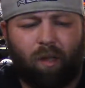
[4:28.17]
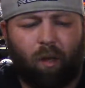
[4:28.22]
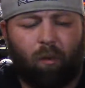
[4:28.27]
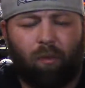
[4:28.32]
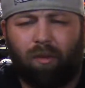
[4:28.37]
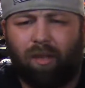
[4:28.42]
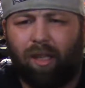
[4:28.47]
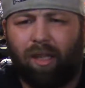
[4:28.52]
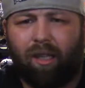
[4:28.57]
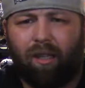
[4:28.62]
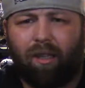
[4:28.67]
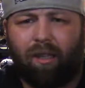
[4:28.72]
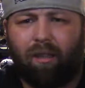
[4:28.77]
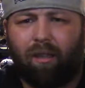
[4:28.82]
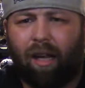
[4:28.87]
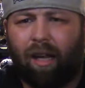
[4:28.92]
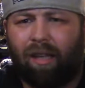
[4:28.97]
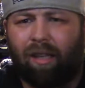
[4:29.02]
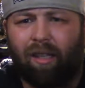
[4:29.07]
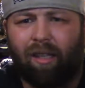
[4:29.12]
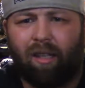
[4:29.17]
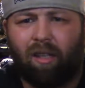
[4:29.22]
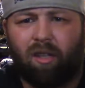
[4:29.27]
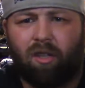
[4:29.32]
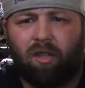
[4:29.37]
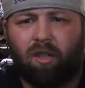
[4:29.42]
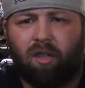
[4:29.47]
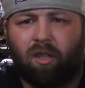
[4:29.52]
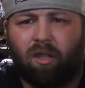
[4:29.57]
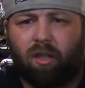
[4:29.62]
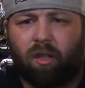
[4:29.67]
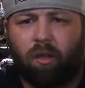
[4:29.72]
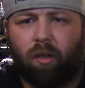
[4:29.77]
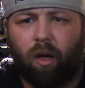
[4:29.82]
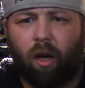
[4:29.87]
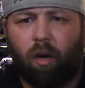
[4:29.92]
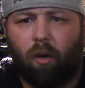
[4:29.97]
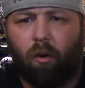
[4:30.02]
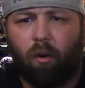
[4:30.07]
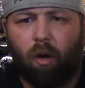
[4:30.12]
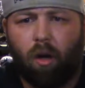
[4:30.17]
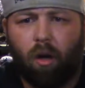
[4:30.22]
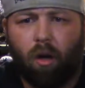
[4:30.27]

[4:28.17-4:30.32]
think this is just, you know,